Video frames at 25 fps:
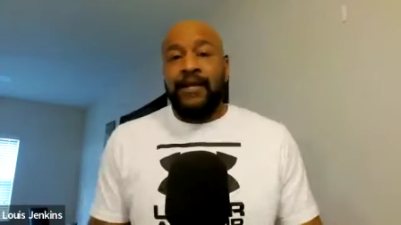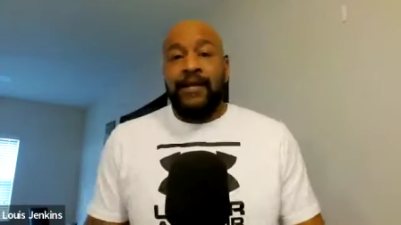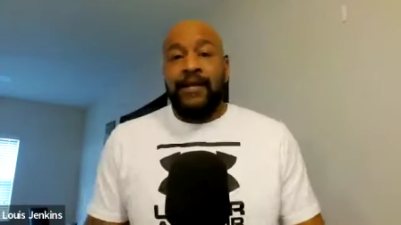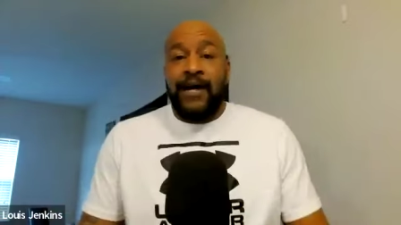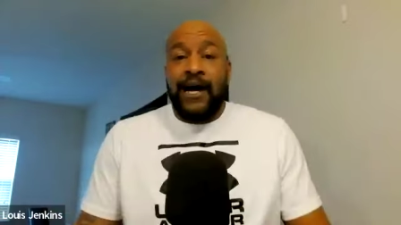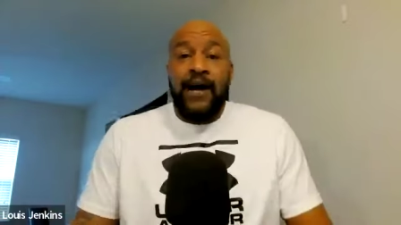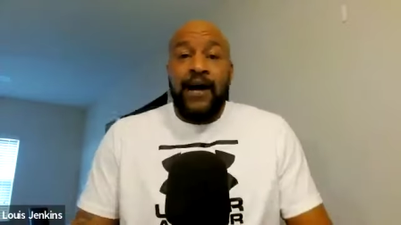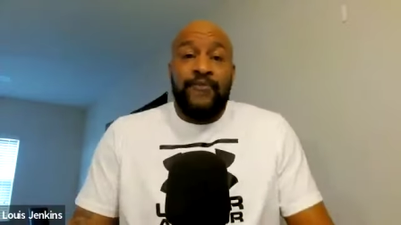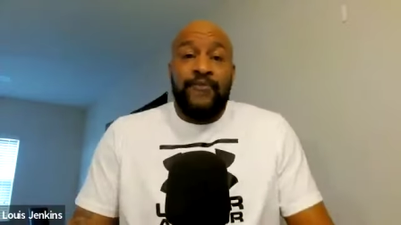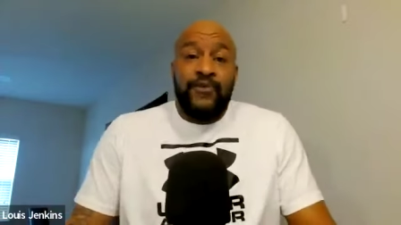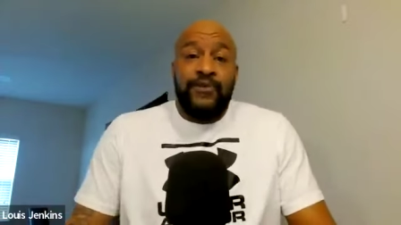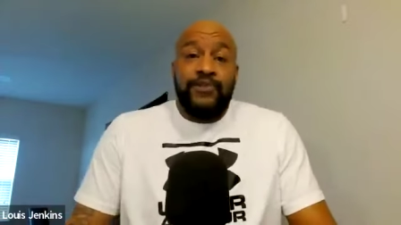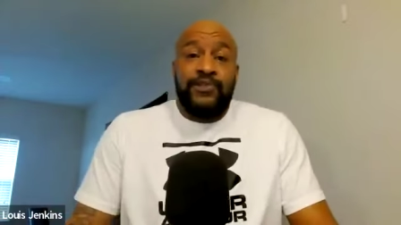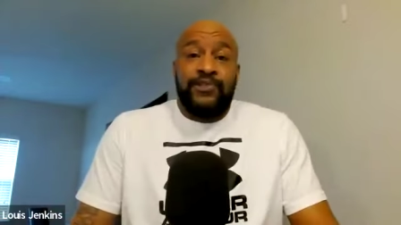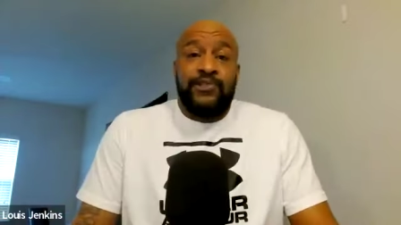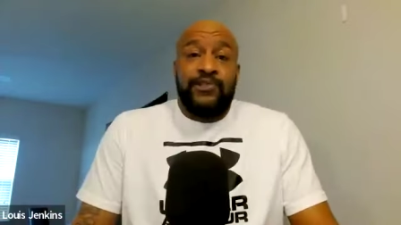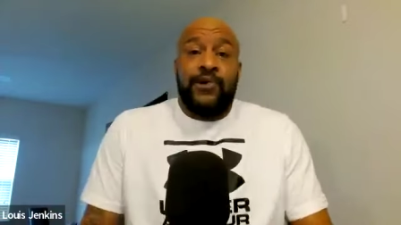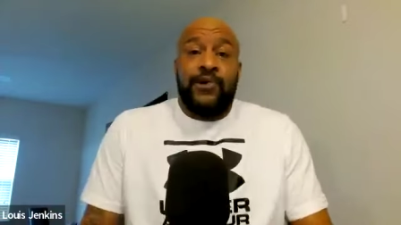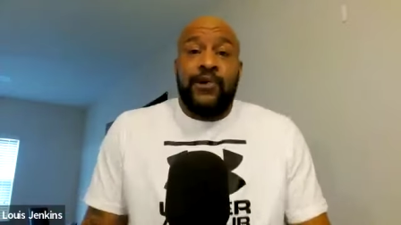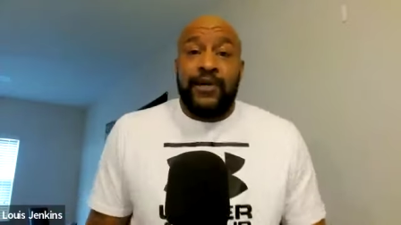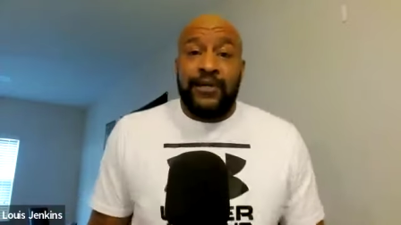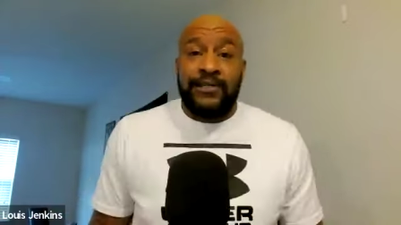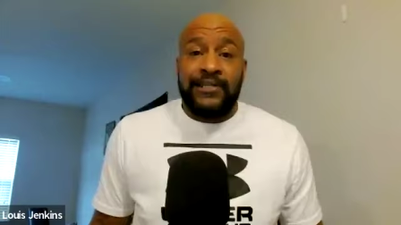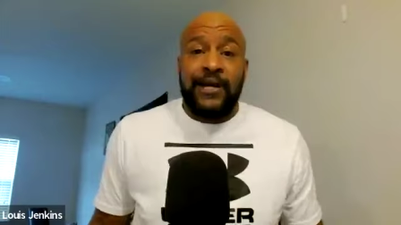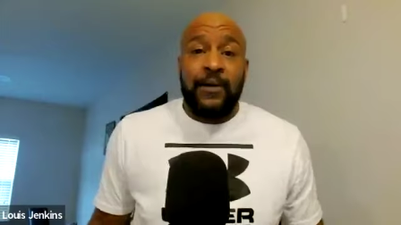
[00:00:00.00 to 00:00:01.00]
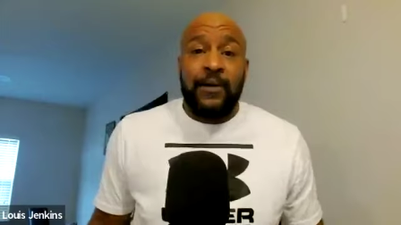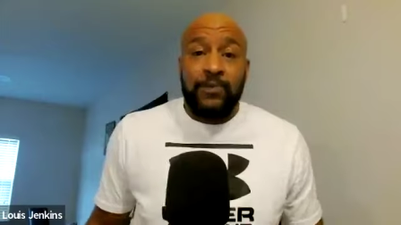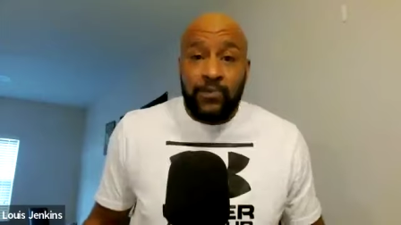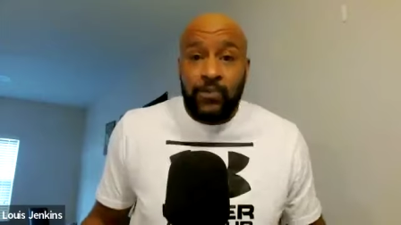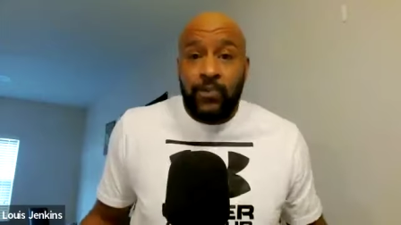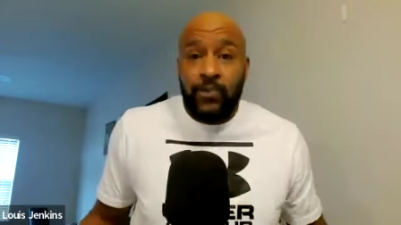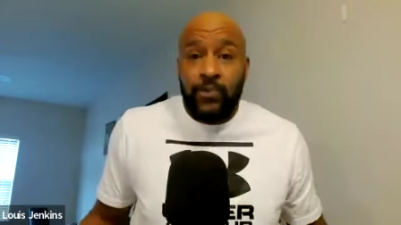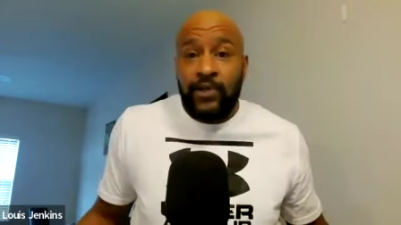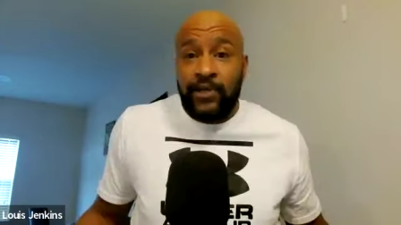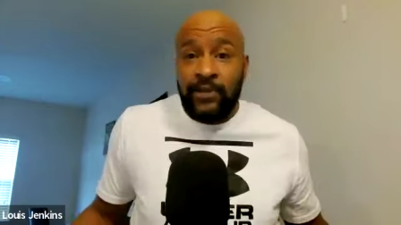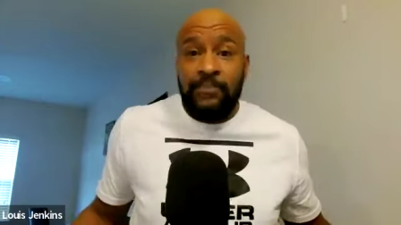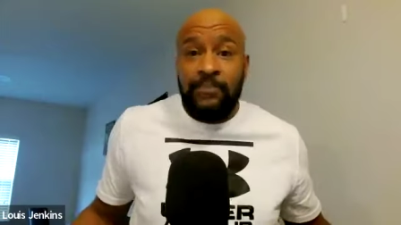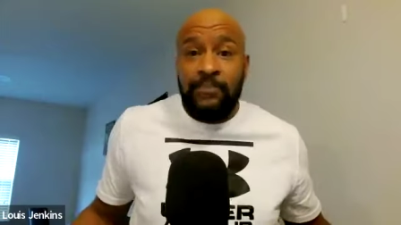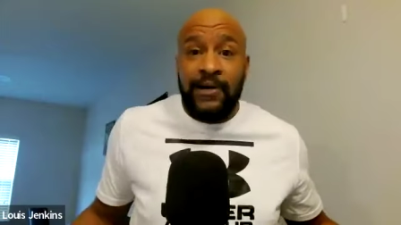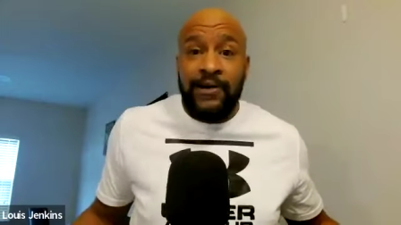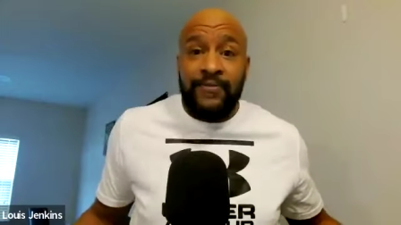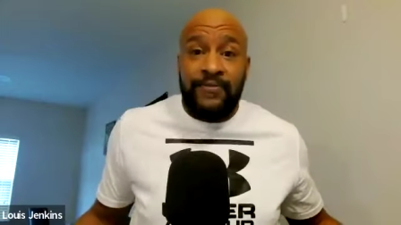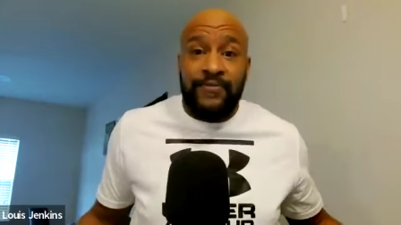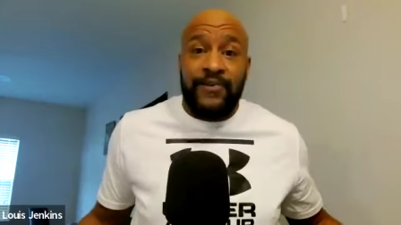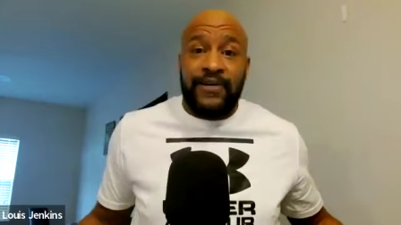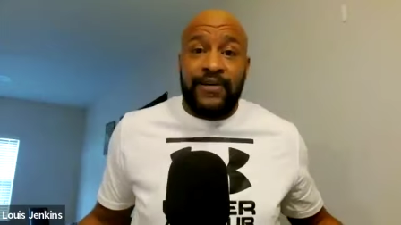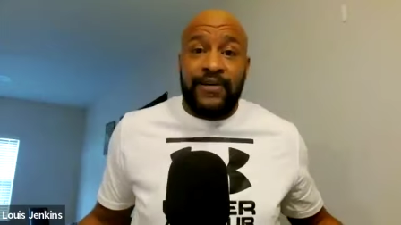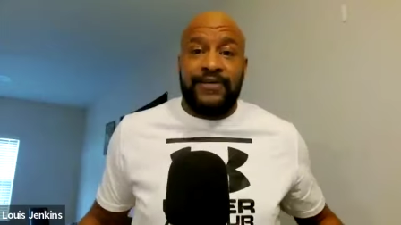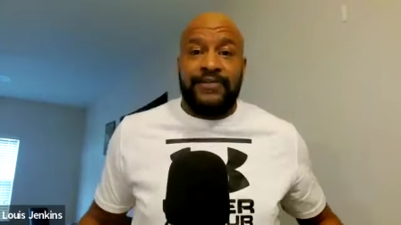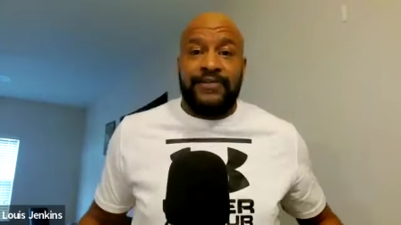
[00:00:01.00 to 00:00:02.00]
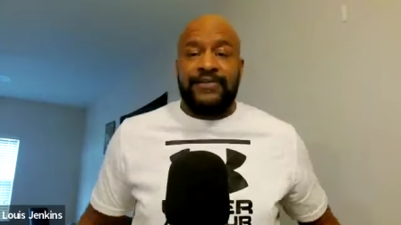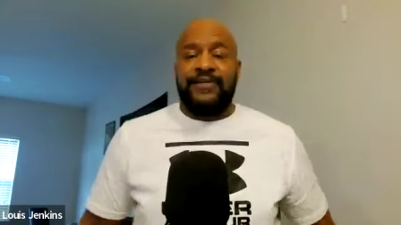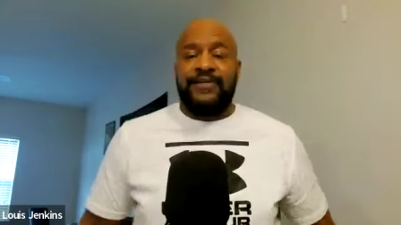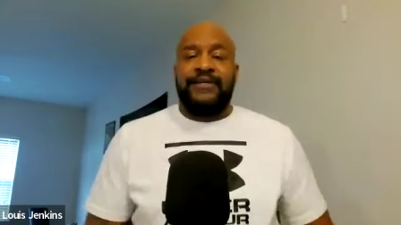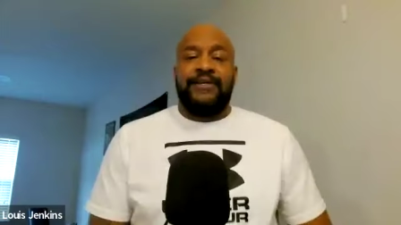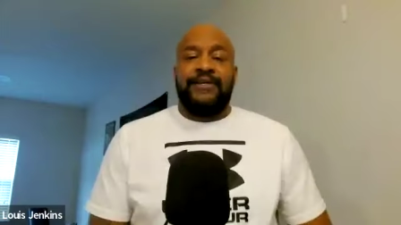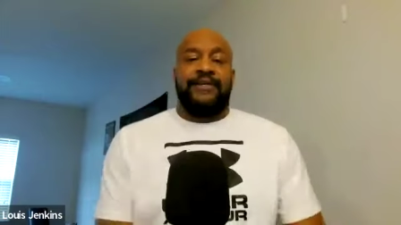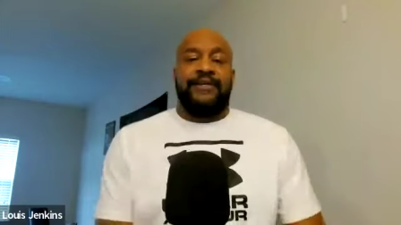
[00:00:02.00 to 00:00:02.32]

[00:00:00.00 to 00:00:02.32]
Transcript: I feel sorry because I was one of them motherfuckers.